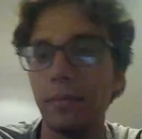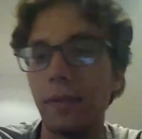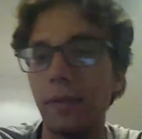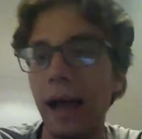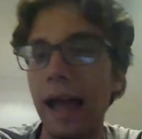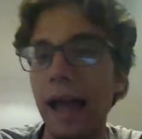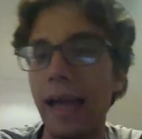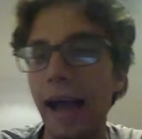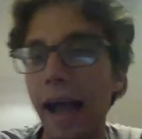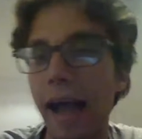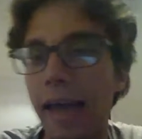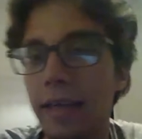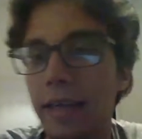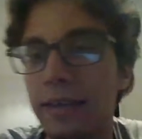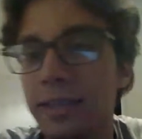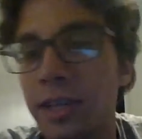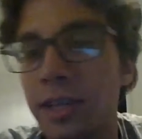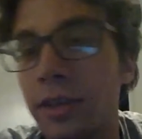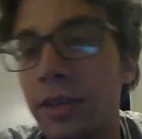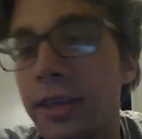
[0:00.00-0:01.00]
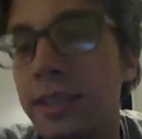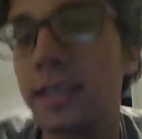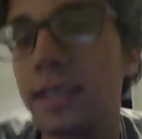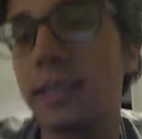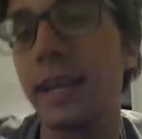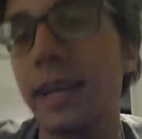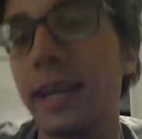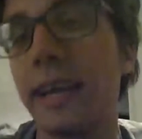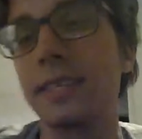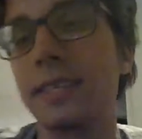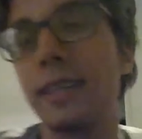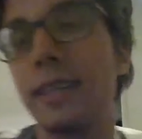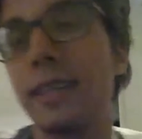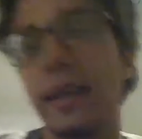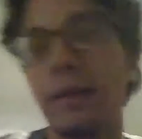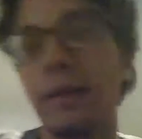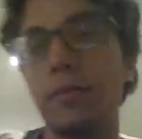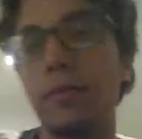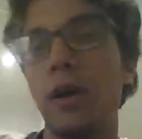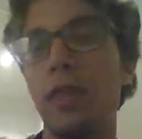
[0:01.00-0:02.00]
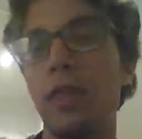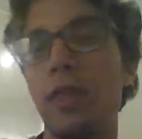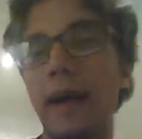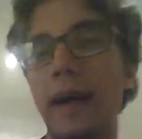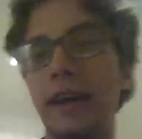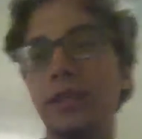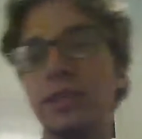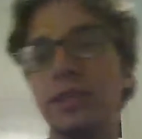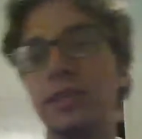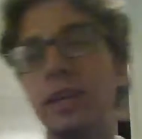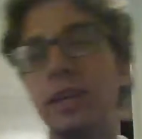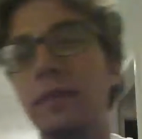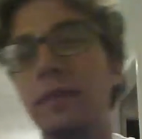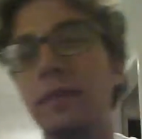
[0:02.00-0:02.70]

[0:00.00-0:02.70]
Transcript: So this is less like on the match itself because